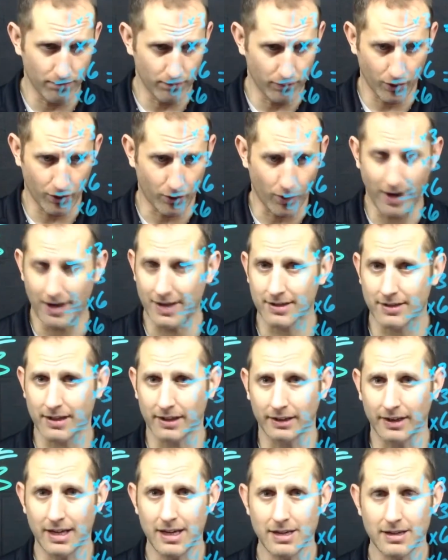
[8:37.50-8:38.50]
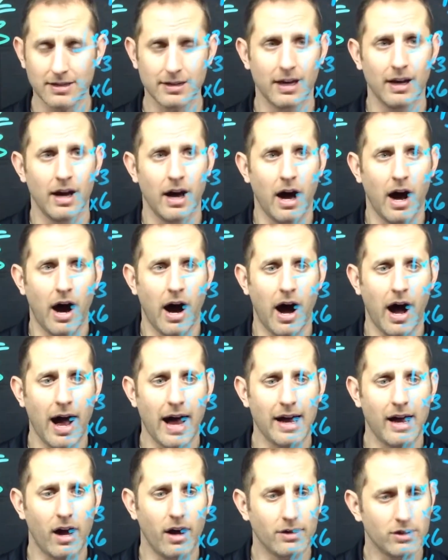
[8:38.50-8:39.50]
greatest to least,
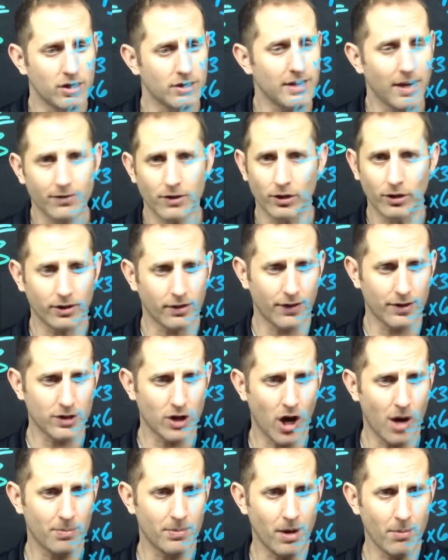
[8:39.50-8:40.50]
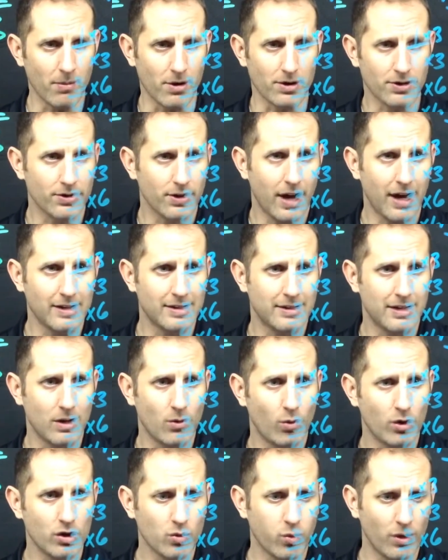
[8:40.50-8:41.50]
I just have to look at the top numbers and see
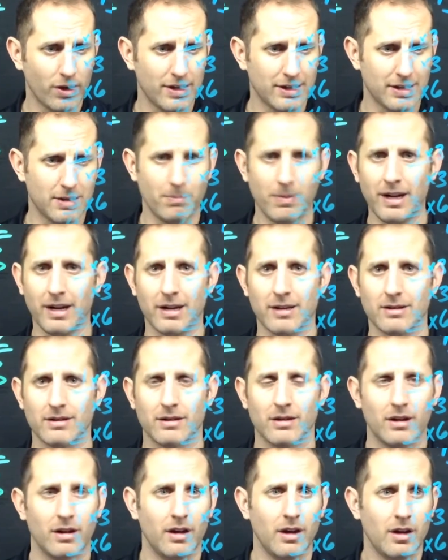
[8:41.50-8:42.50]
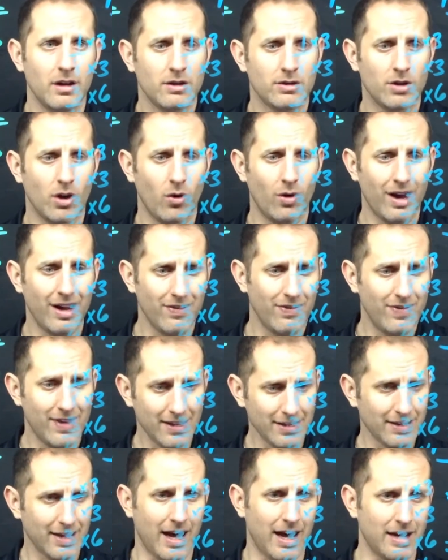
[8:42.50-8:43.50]
which one is the biggest. So in
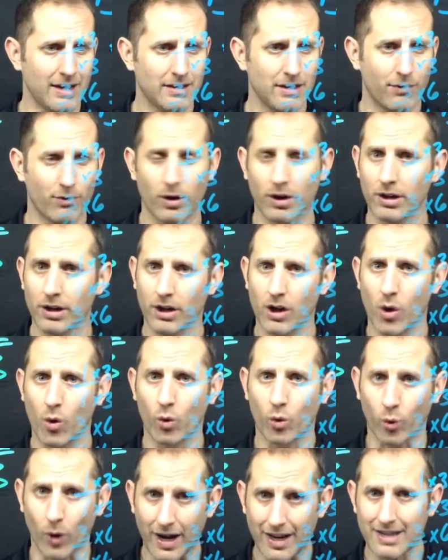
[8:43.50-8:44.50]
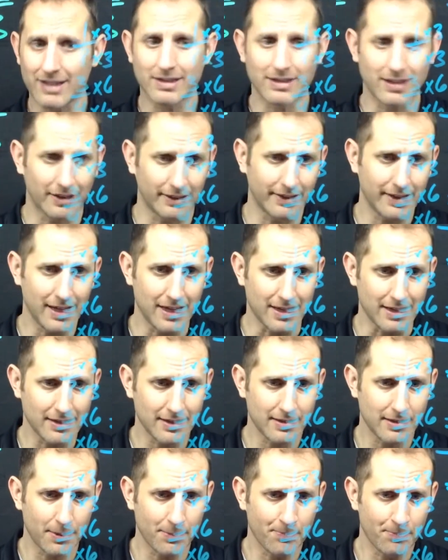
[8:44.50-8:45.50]
this case, if we're going to go greatest to
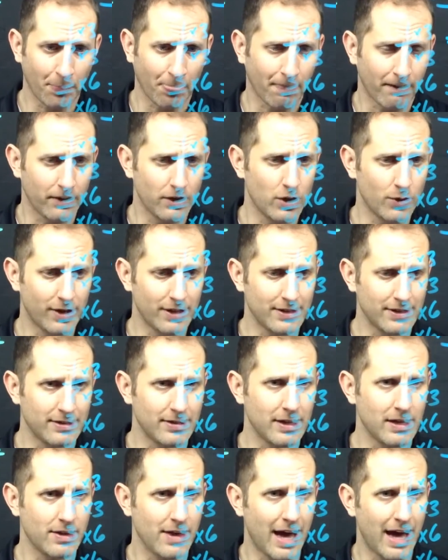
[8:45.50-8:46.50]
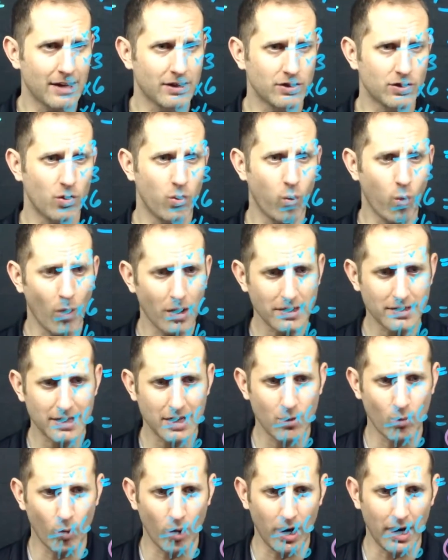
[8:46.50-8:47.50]
least, you can see that
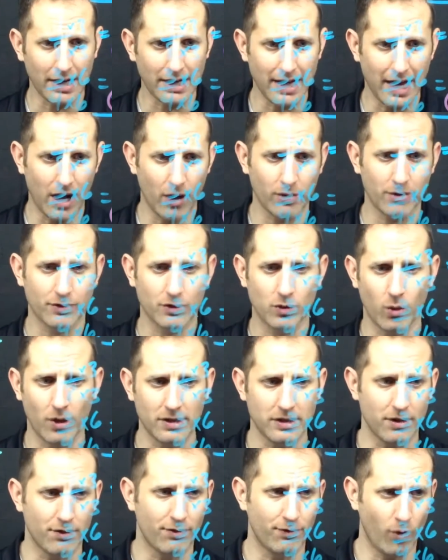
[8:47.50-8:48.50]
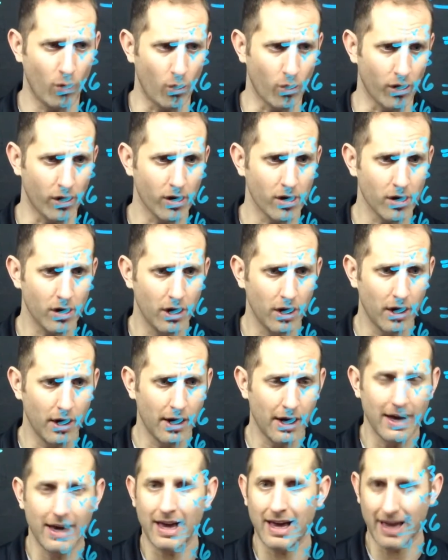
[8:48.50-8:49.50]
21 out of 24
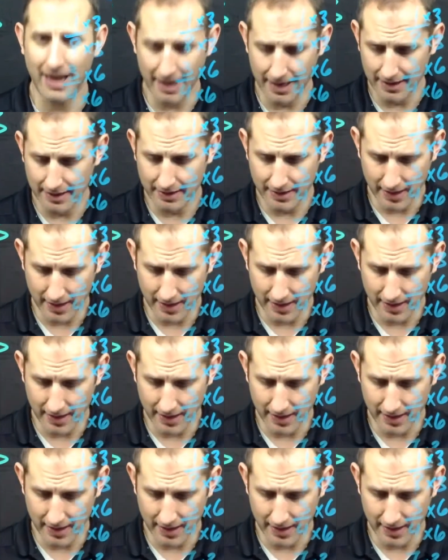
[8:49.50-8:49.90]
is